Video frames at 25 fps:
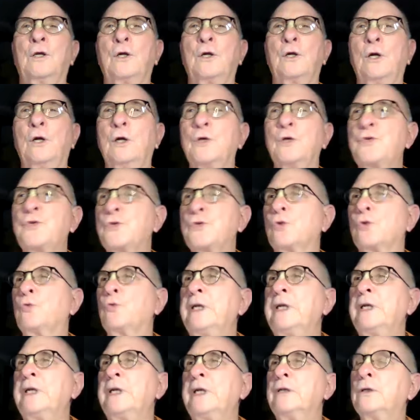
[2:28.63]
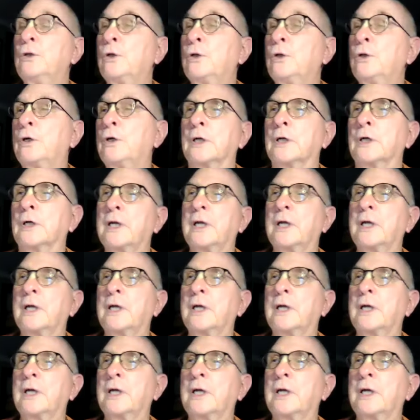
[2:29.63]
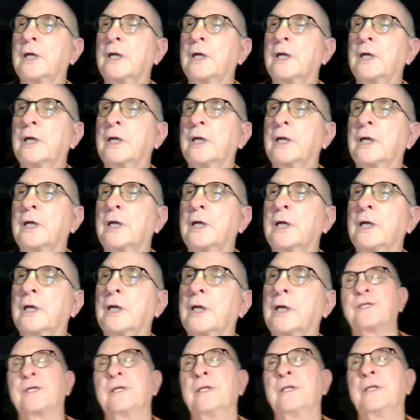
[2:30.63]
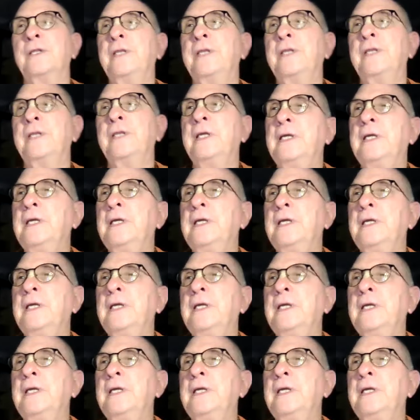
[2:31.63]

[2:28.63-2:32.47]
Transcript: cursory look at the